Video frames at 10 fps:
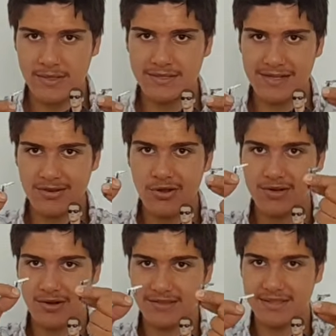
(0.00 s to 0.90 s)
They look
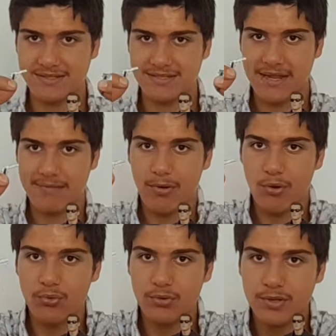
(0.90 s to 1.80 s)
like they're the same
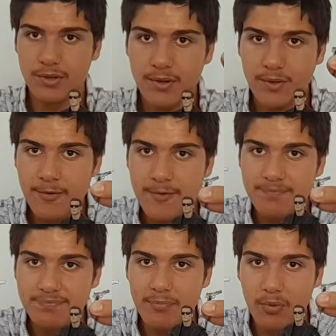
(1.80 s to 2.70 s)
mould,
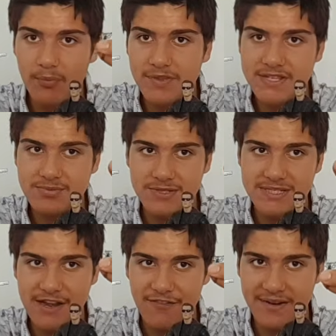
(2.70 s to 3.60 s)
but this one's
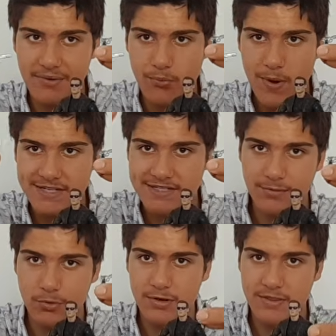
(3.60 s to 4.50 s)
definitely way
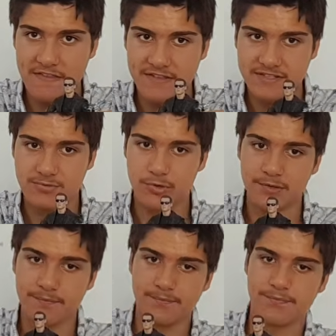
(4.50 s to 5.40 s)
smaller than this one.